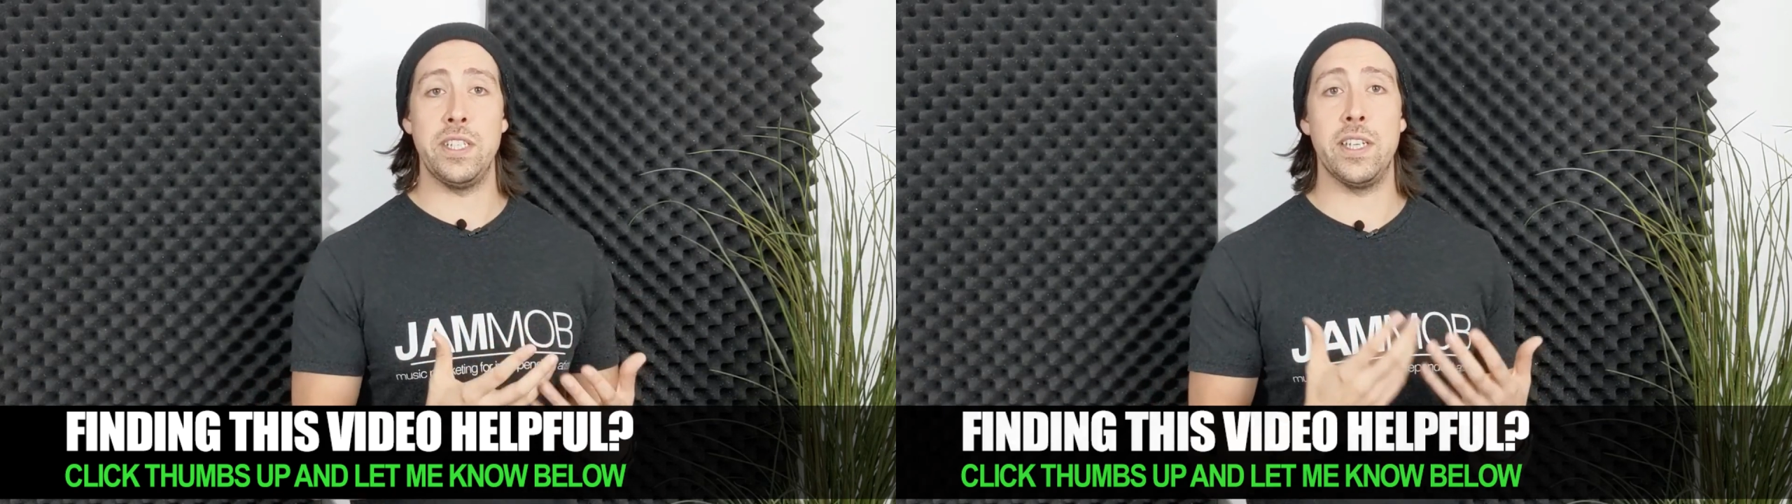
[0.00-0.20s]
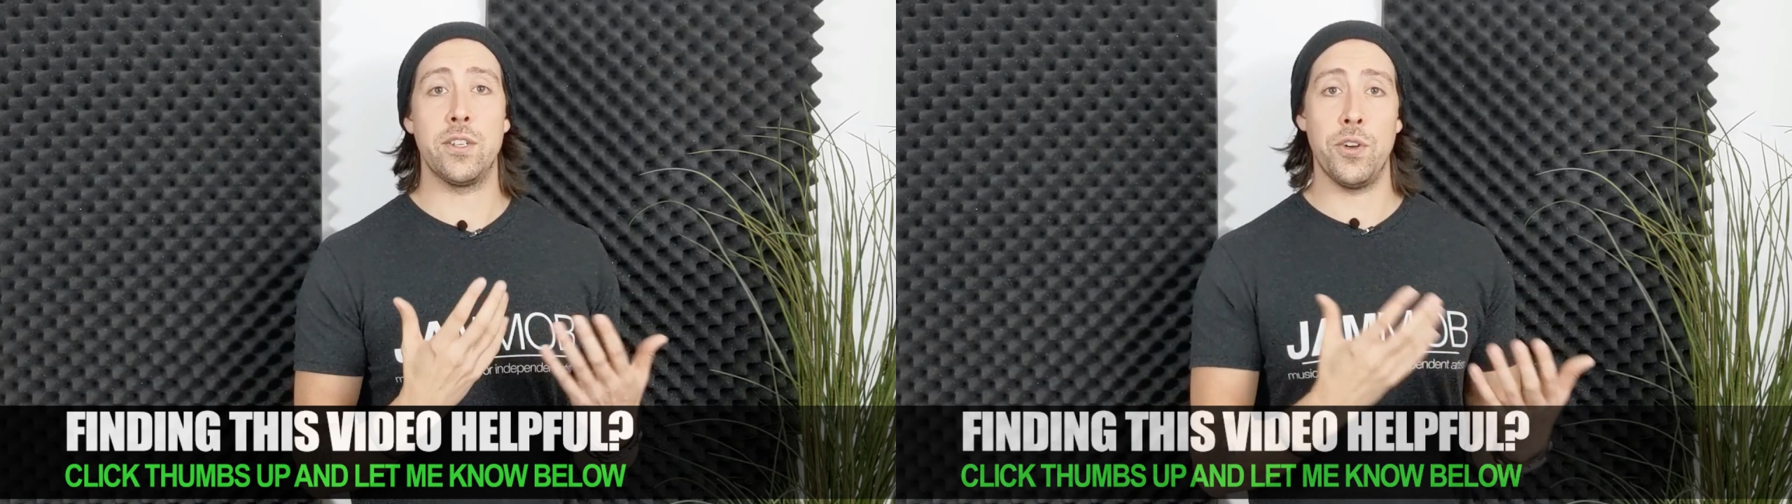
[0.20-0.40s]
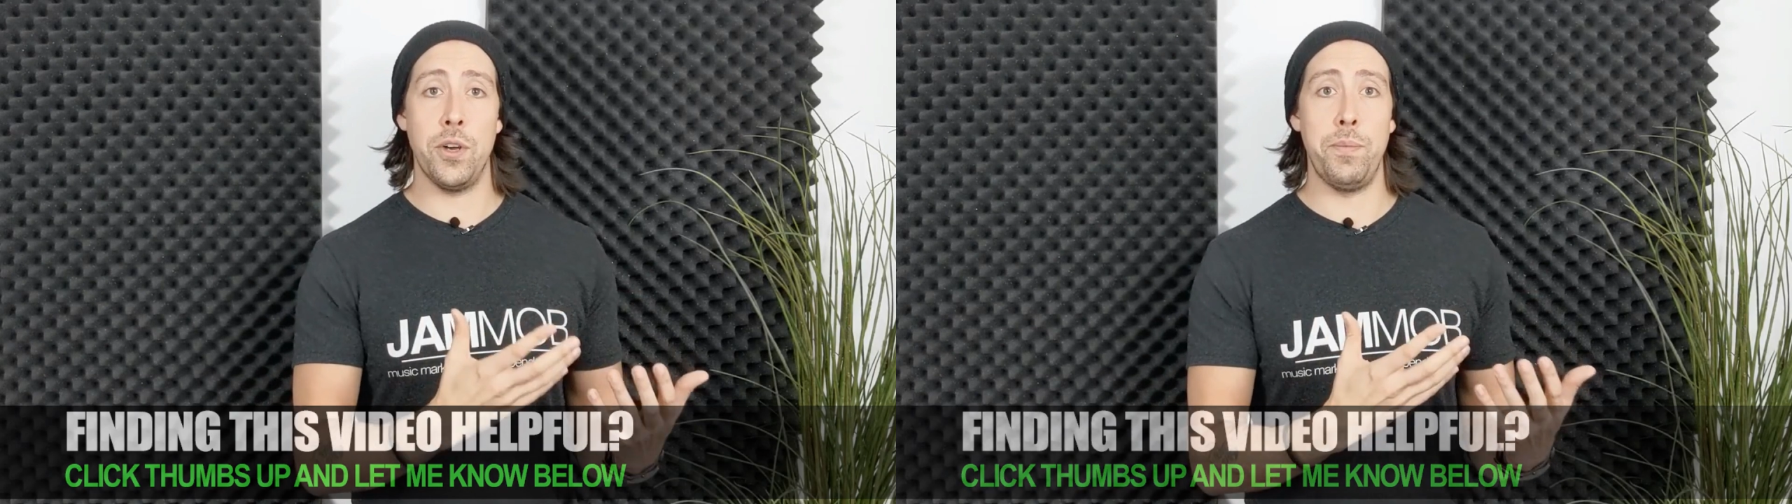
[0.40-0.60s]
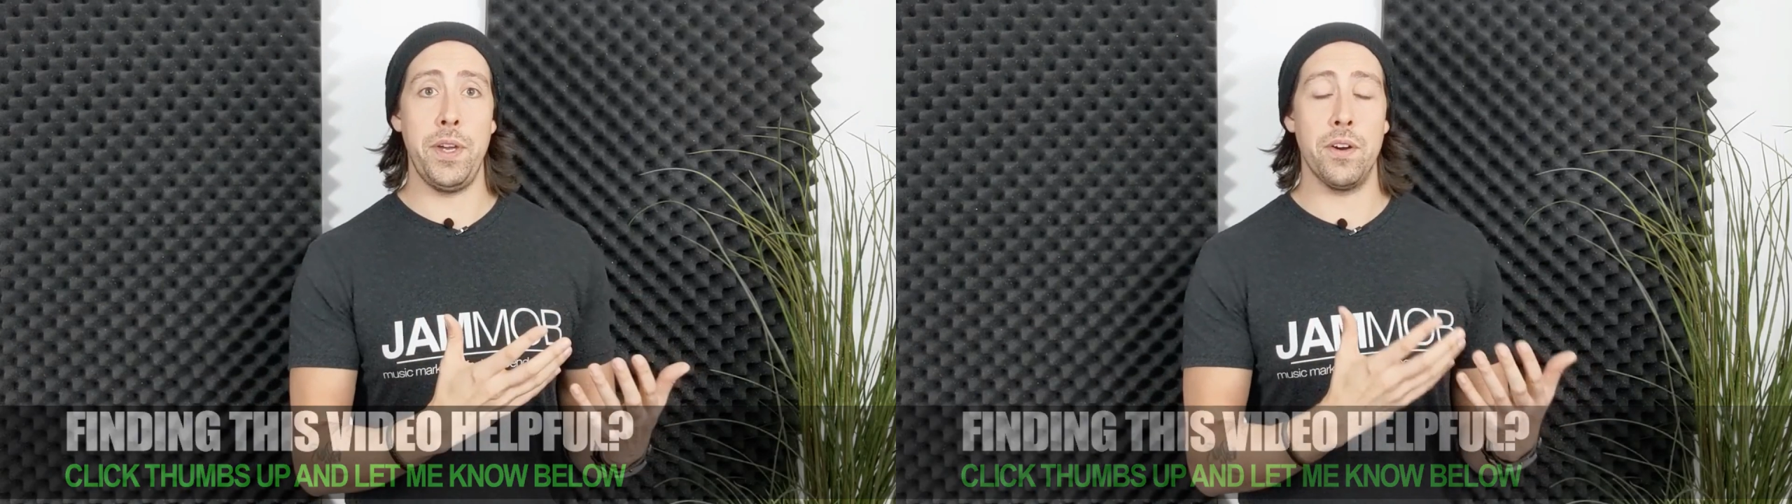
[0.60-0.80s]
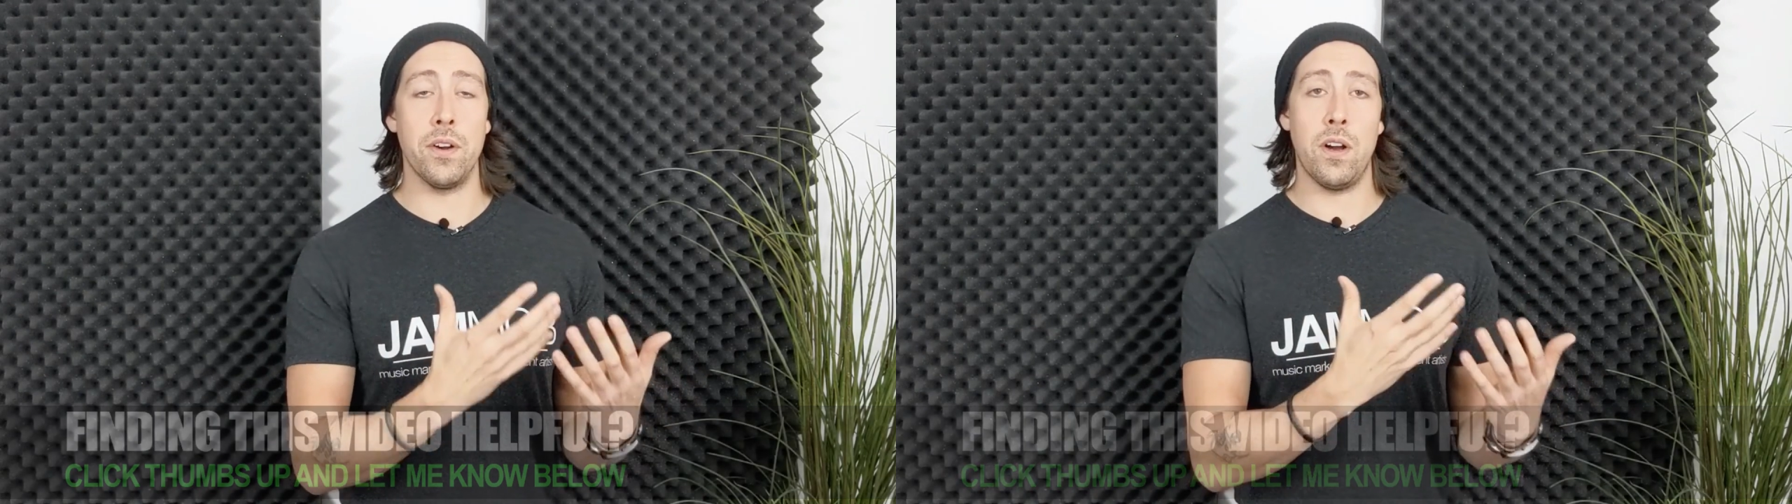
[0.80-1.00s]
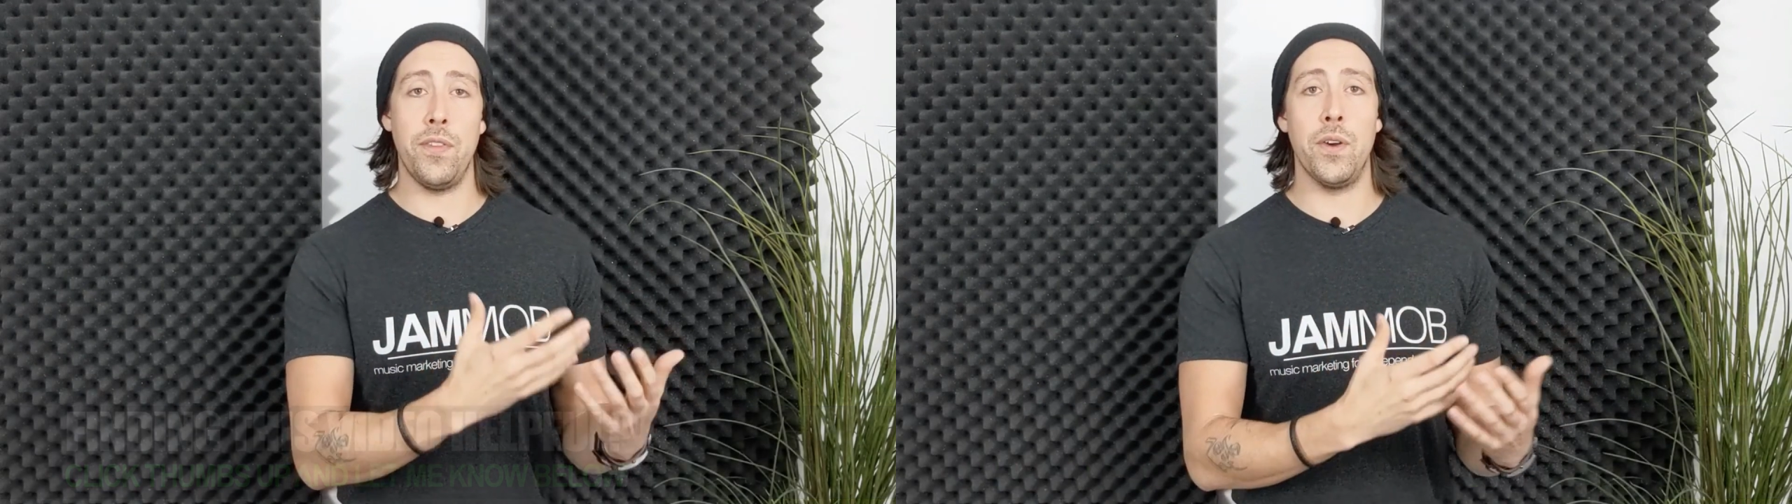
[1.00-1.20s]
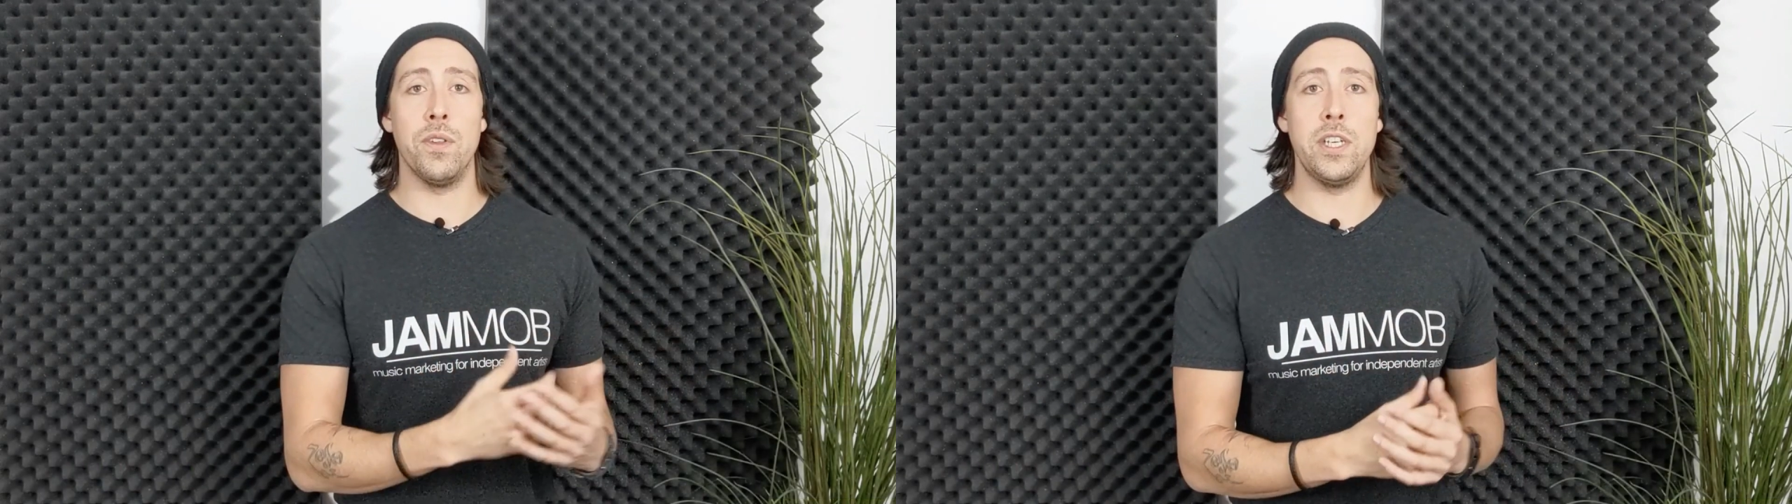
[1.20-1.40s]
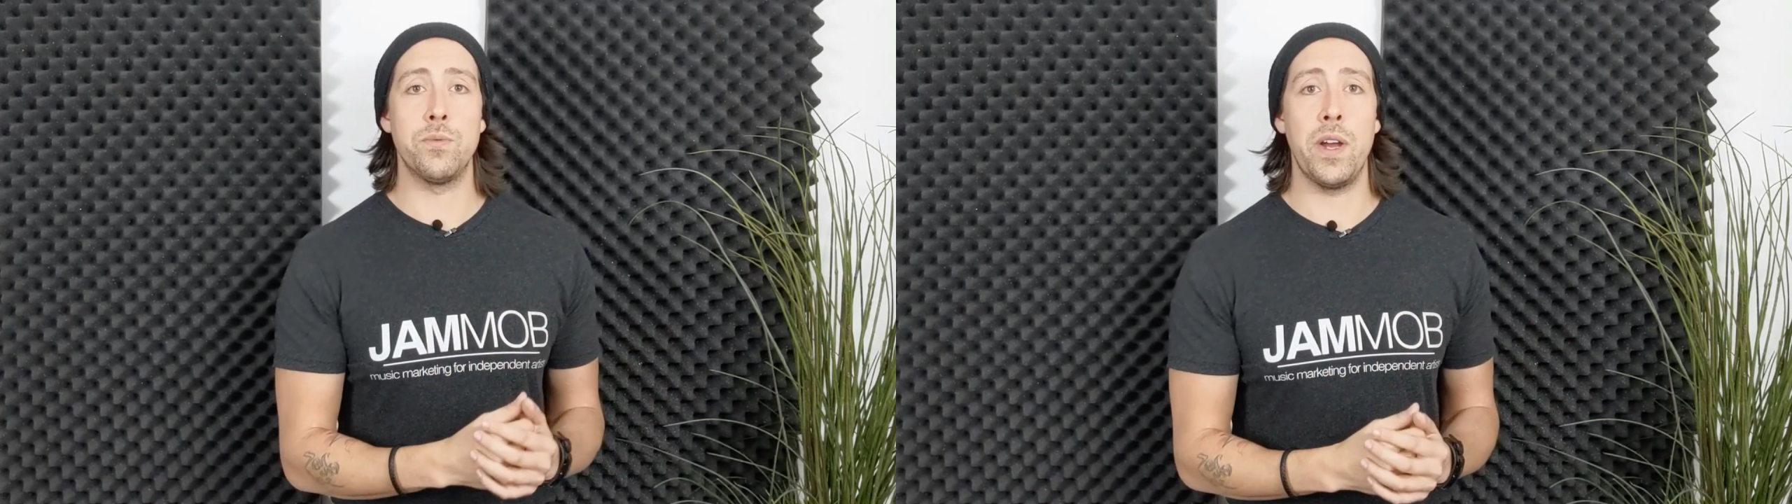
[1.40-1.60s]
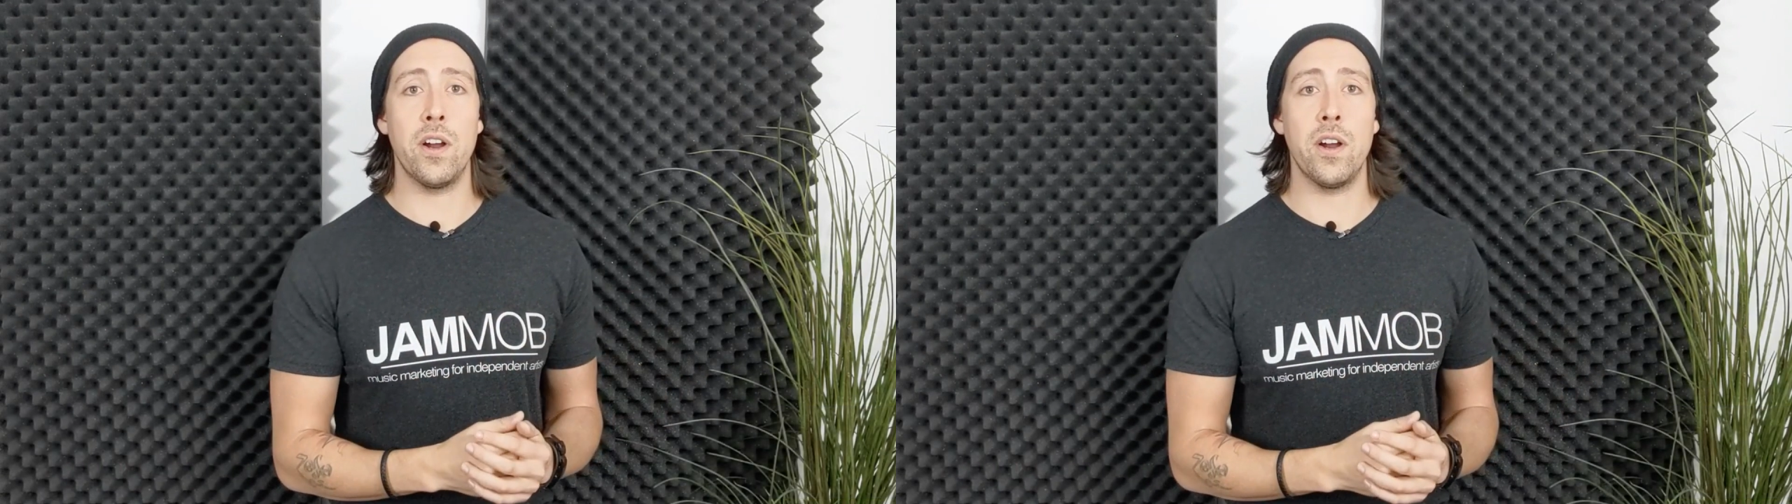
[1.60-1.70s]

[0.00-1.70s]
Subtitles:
that's going to appear on their Release Radar,